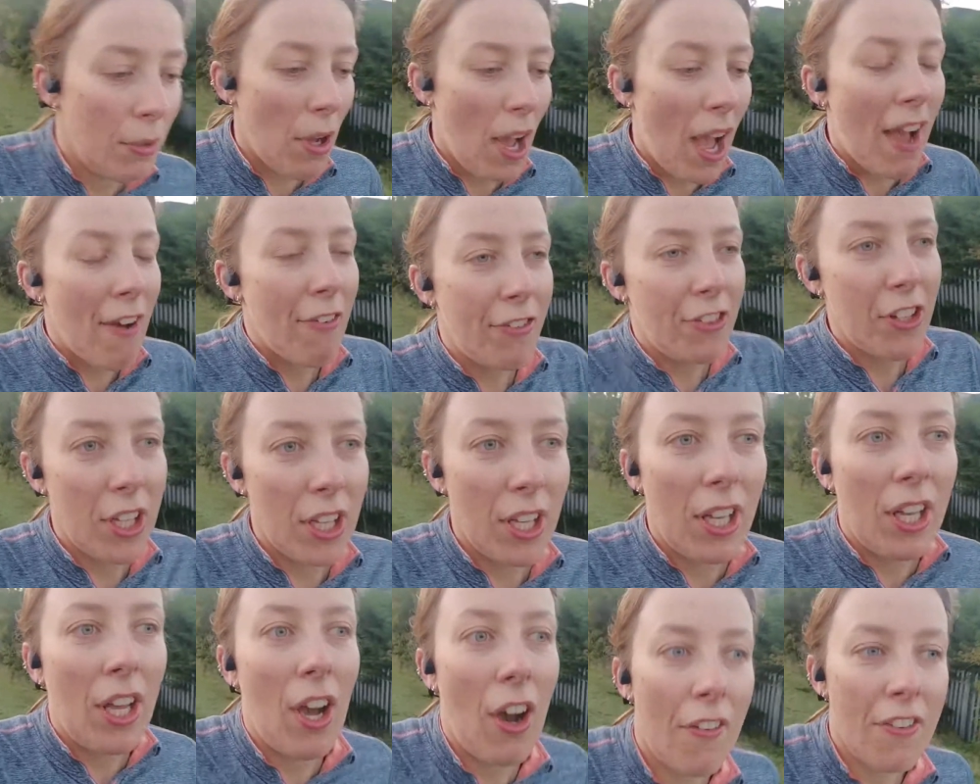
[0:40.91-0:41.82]

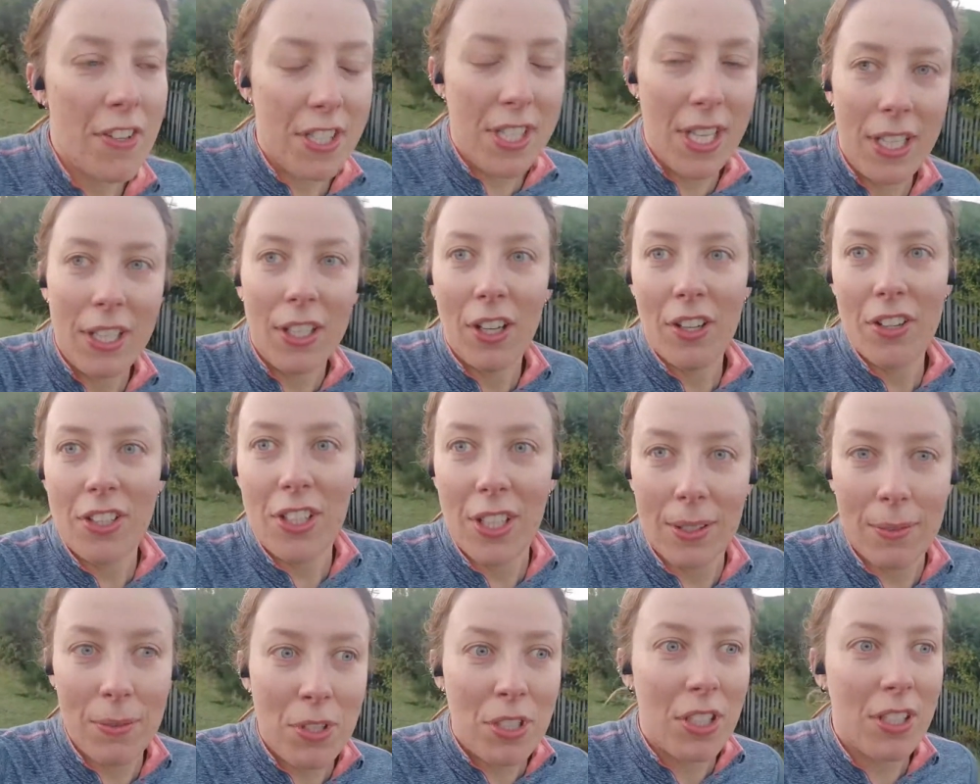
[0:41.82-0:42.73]
after obviously
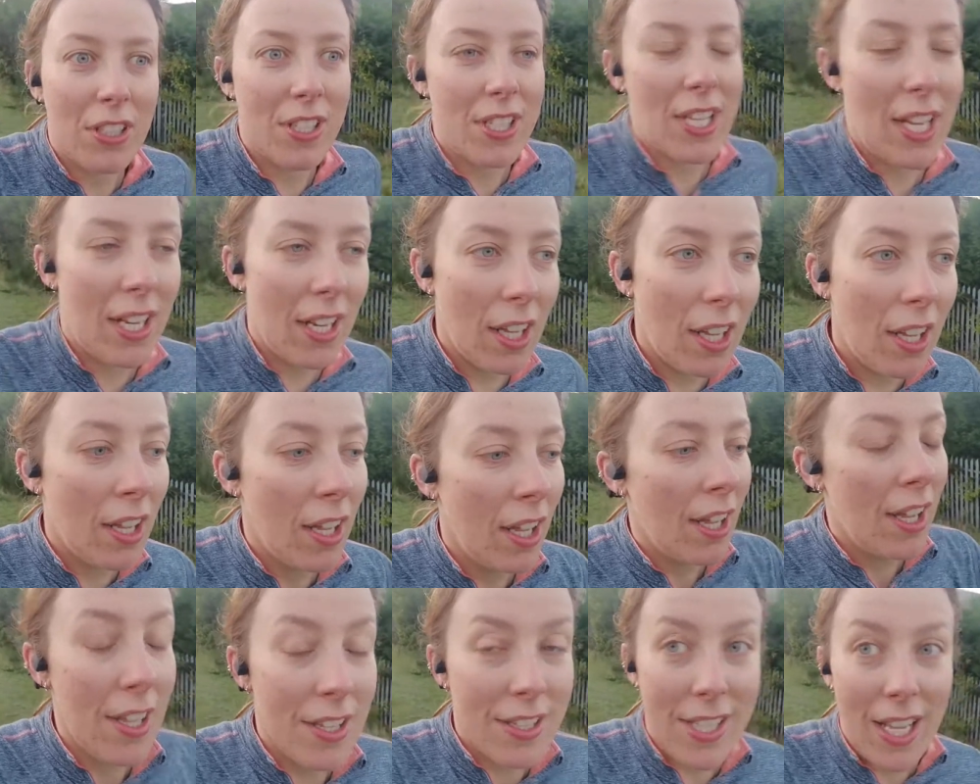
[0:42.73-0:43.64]
Nottinghamshire's
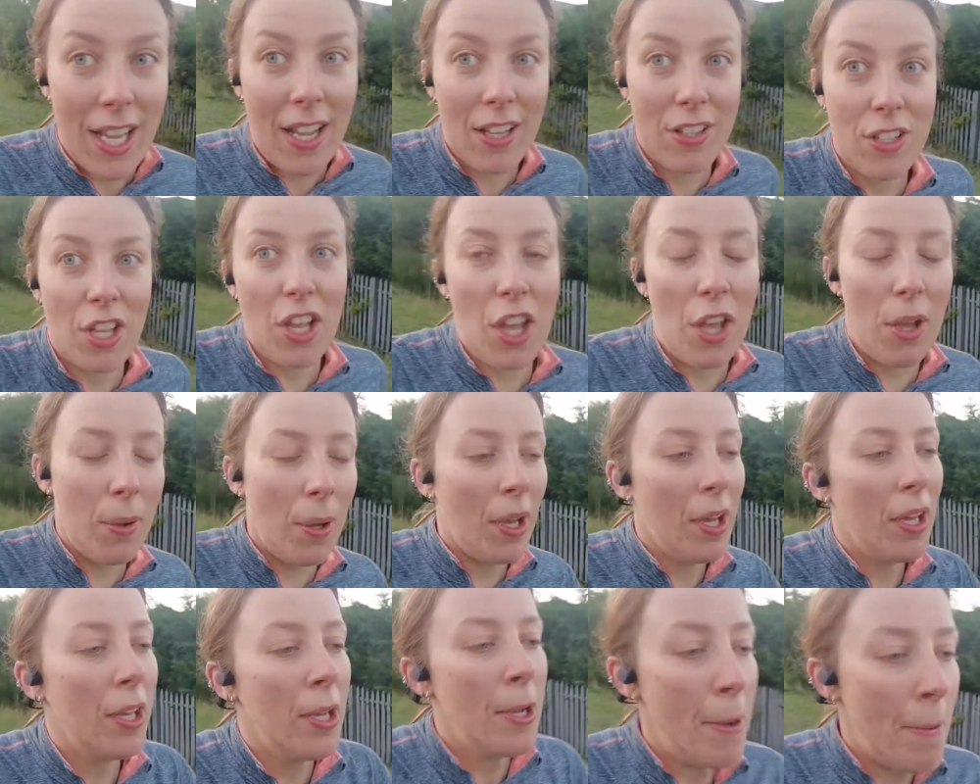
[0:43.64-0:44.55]
in tier 2,
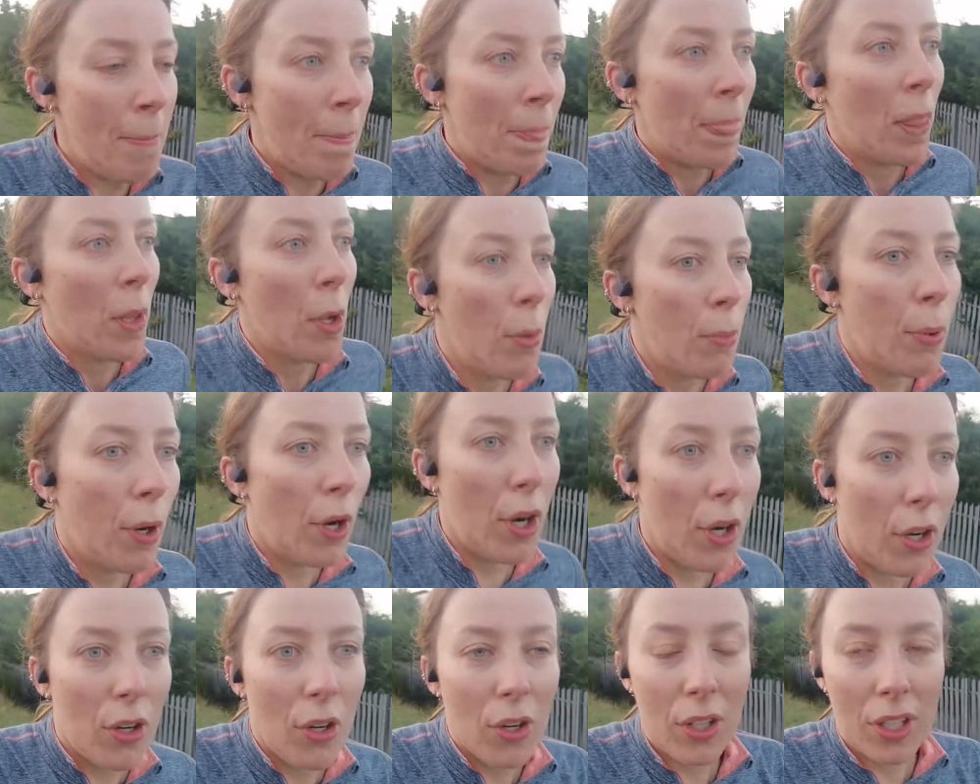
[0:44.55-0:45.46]

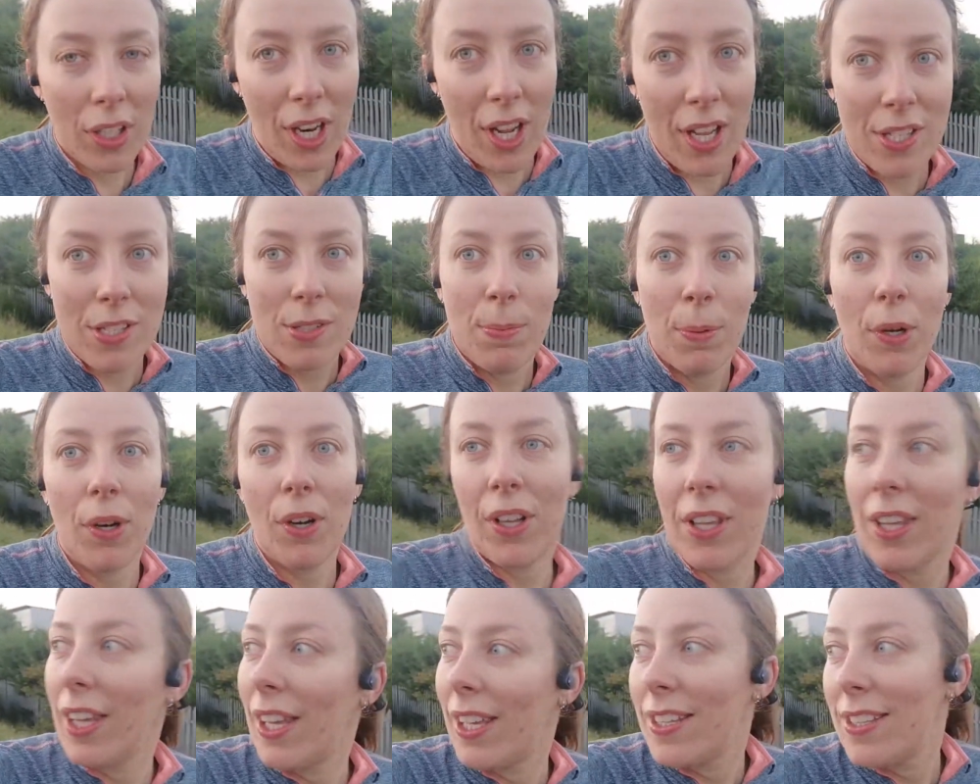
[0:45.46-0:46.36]
but organised
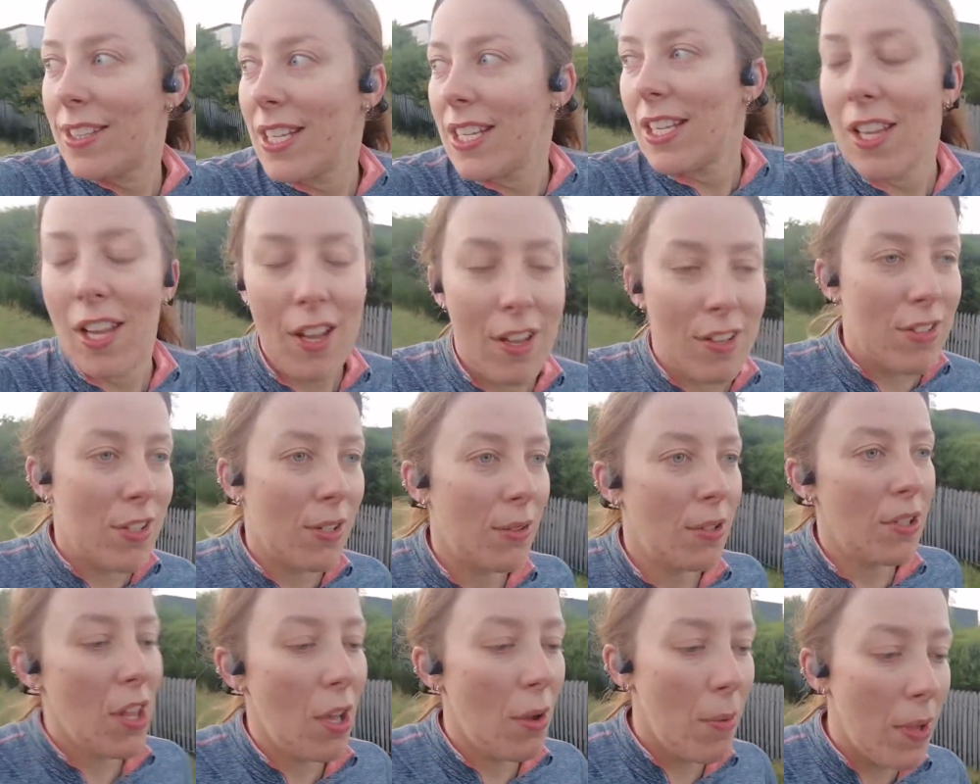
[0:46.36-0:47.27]
sport can continue. So
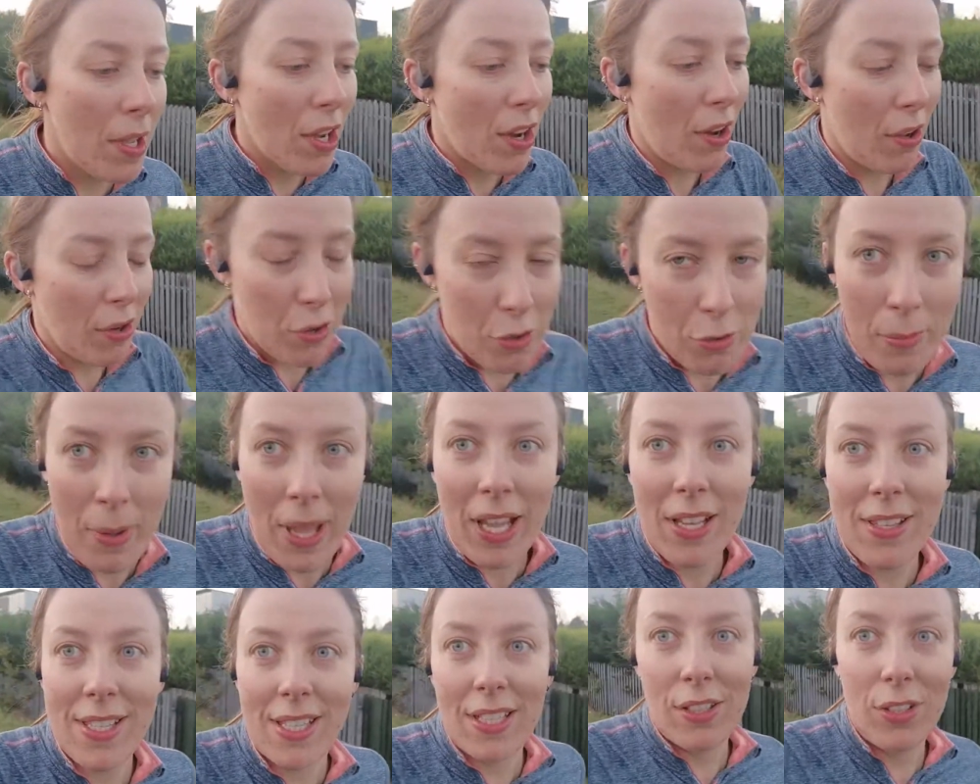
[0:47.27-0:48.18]
although we can't all
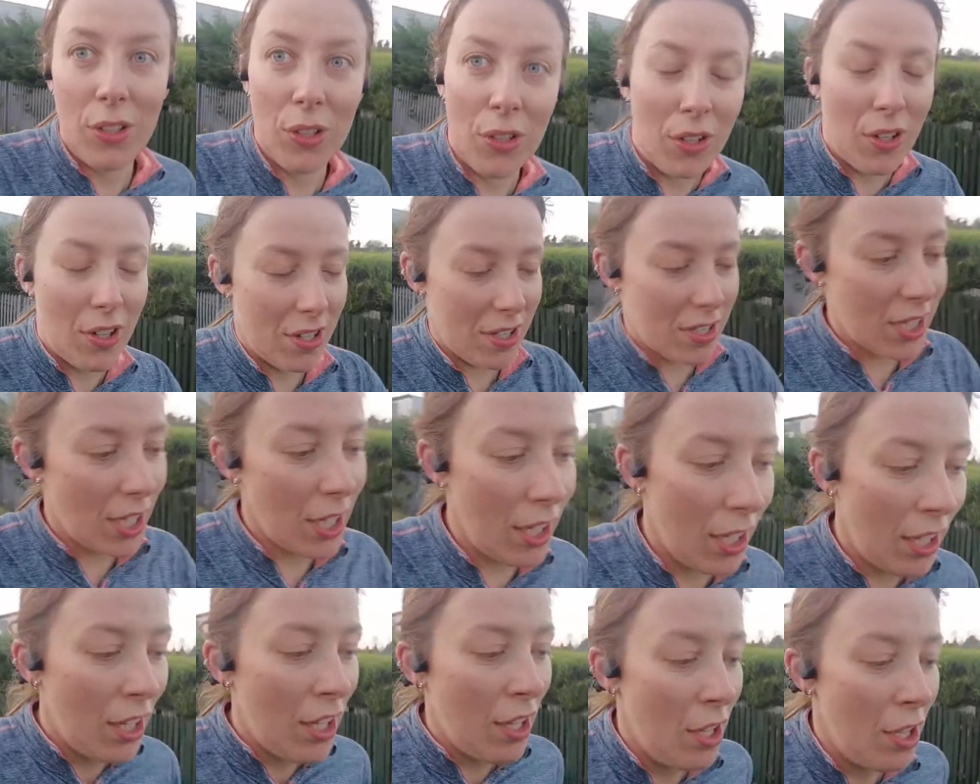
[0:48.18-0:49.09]
mix indoors,
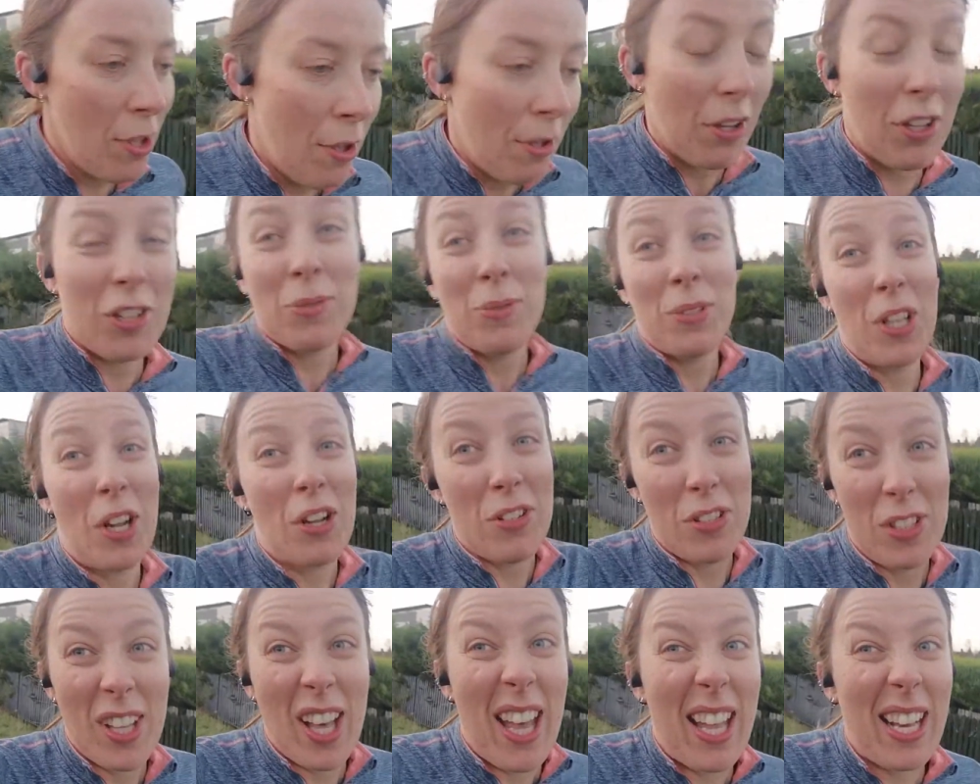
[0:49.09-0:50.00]
because we don't
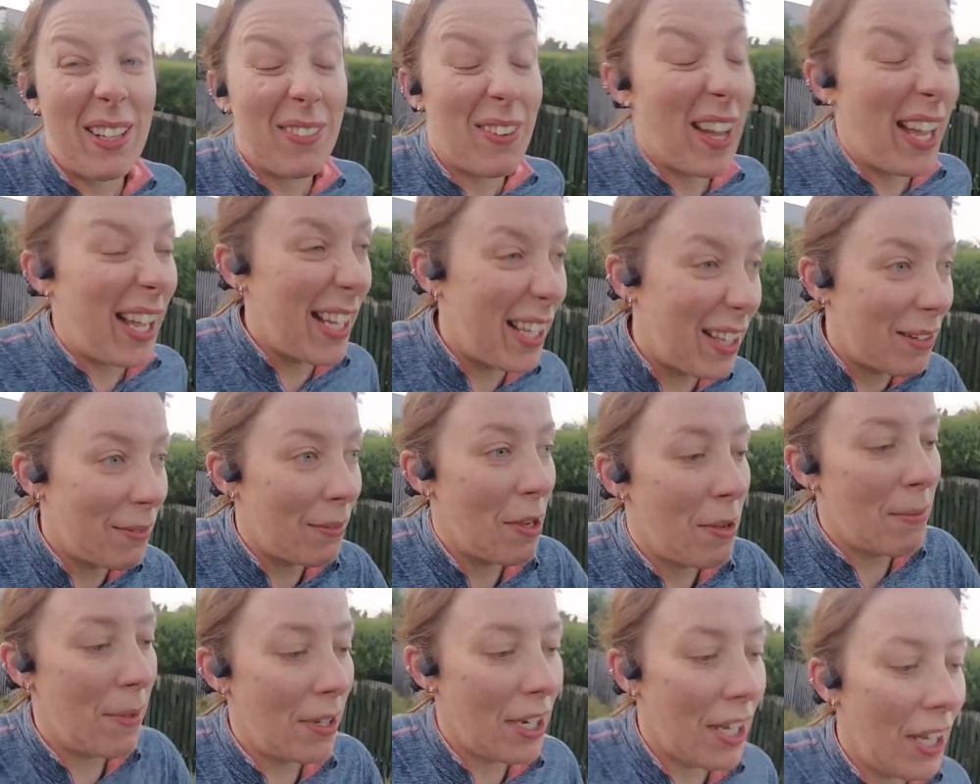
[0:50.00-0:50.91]
do that anyway at the
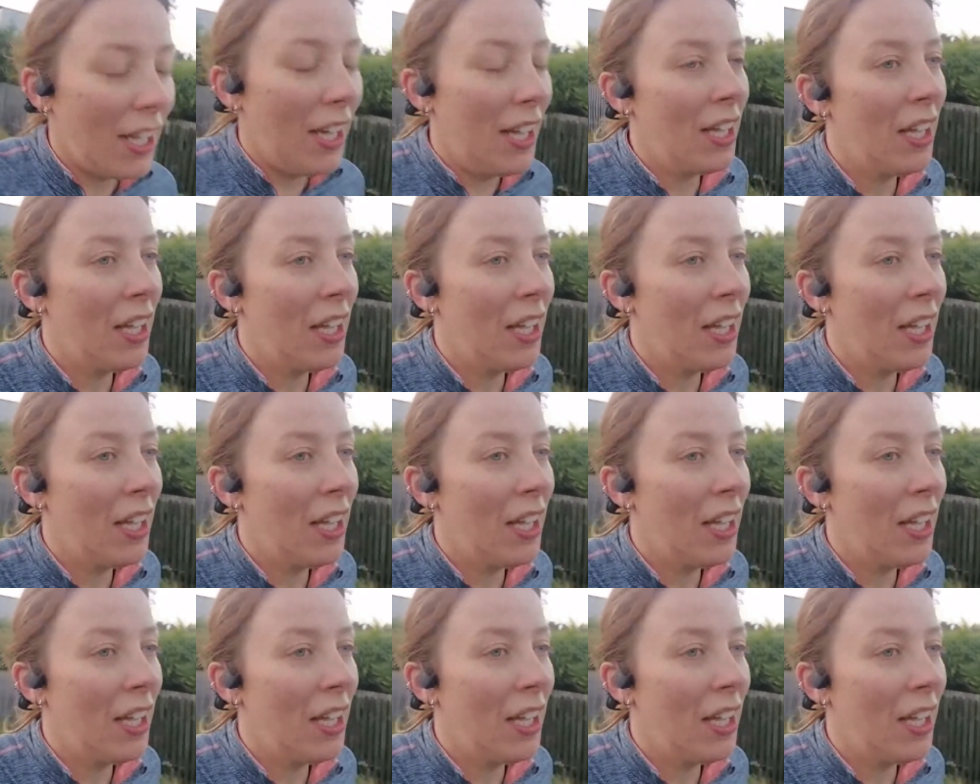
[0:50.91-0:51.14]
moment